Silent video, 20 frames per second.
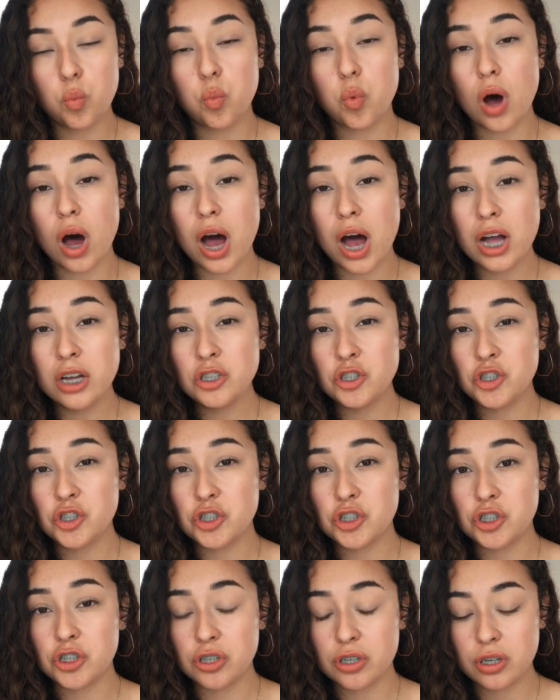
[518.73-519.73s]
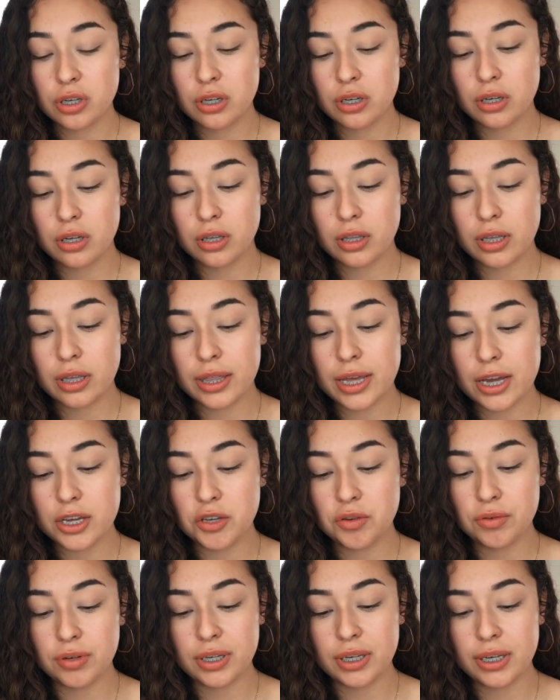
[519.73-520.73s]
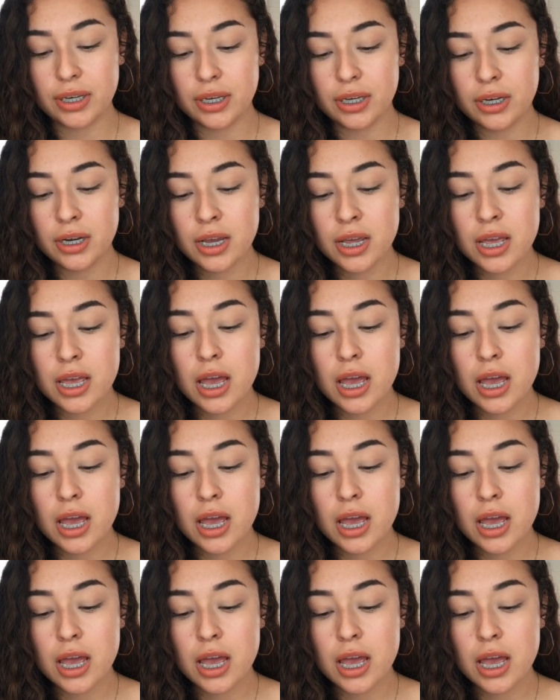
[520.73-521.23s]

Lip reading: watch that you need.